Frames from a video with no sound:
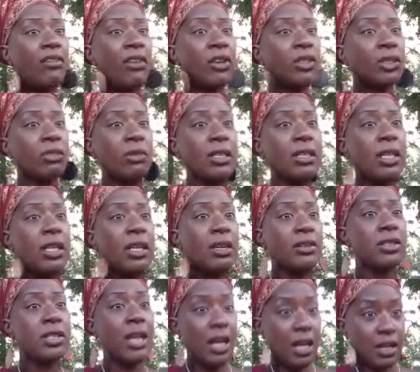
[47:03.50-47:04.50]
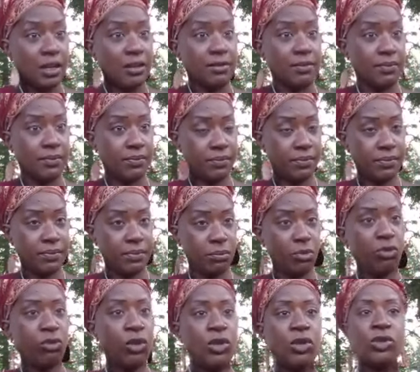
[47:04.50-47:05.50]
first three tiers done
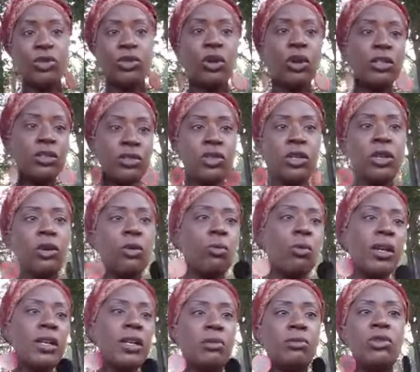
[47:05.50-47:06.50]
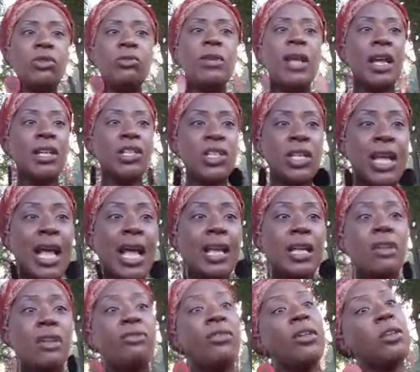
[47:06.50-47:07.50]
before you start, you know, wanting to do
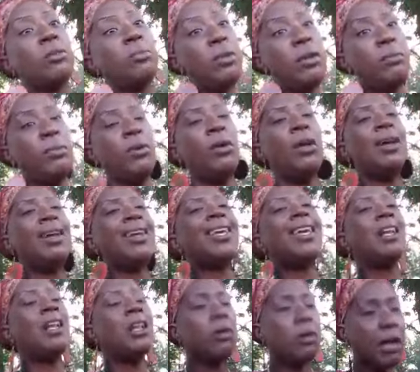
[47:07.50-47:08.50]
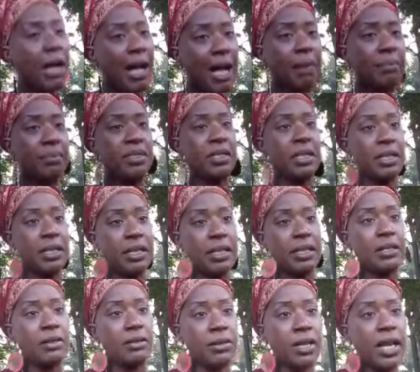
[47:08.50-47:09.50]
nationality for other people. Get a little competent in
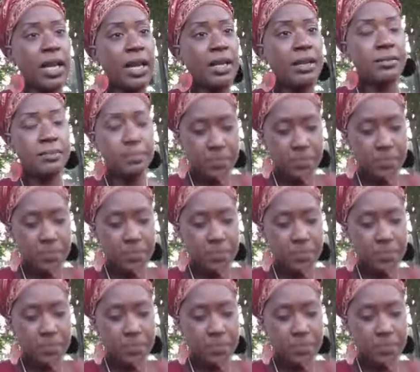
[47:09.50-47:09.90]
it, okay?